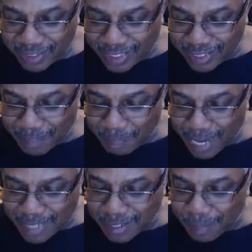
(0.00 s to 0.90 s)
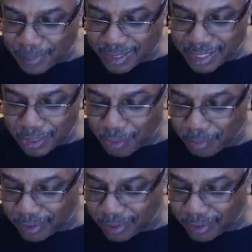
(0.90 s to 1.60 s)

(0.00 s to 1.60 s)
and get that bastard that put the hit on